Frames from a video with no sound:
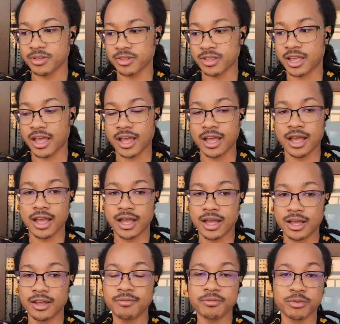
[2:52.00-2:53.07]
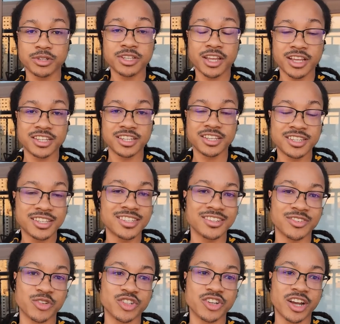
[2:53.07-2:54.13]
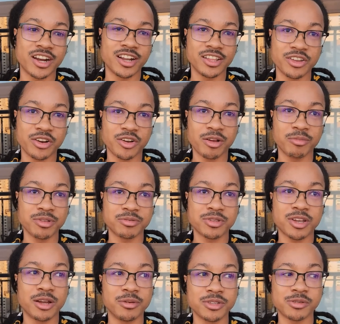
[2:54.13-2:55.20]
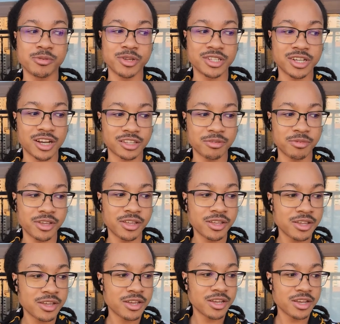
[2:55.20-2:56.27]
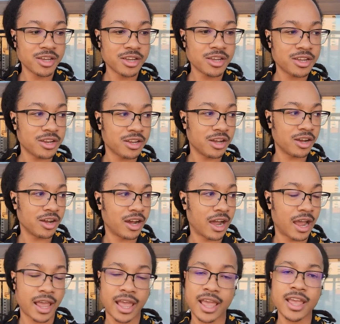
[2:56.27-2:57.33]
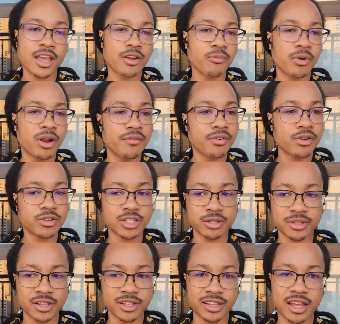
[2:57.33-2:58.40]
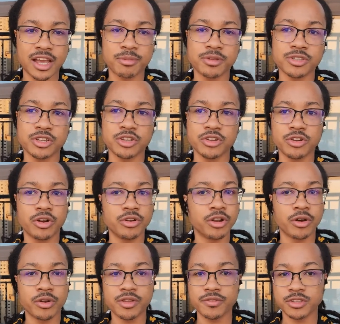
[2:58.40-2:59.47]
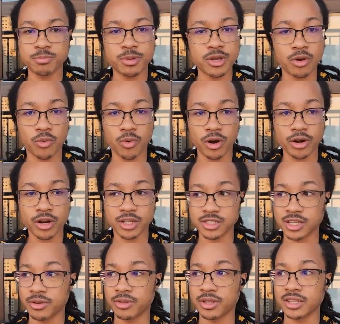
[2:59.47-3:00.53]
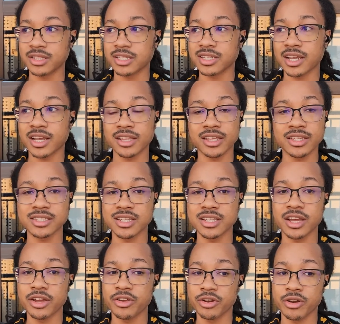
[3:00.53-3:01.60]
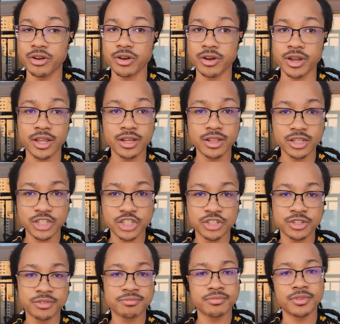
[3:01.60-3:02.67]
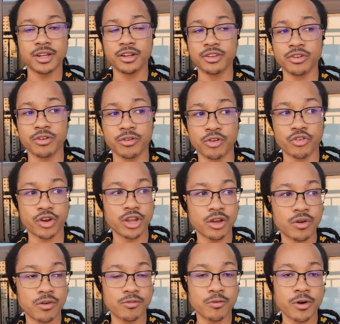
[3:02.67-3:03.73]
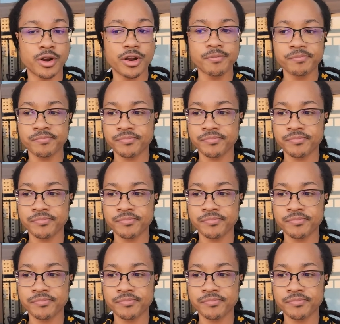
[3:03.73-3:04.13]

that uh, were sketchy, so were trying to, you know, come to, come to me, talk to me, you know, and whenever something like that happens, you don't even speak a word, because then the second they see that you're English and you're a gringo or foreigner,